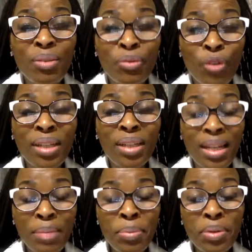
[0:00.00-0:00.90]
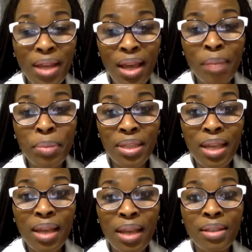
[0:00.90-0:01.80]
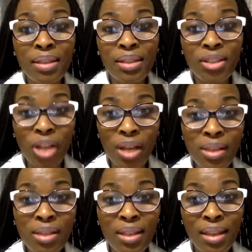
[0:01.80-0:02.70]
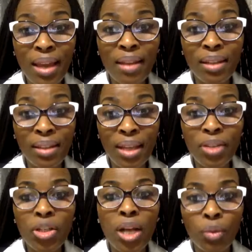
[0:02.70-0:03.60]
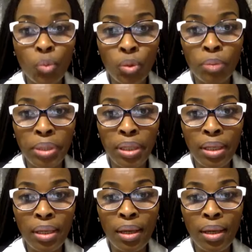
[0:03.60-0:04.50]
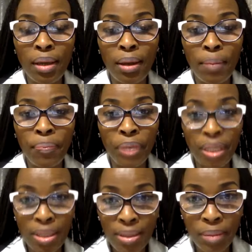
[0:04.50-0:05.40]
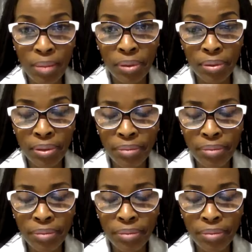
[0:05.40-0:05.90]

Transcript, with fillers: you've got 98% chance that that child will be um, disabled.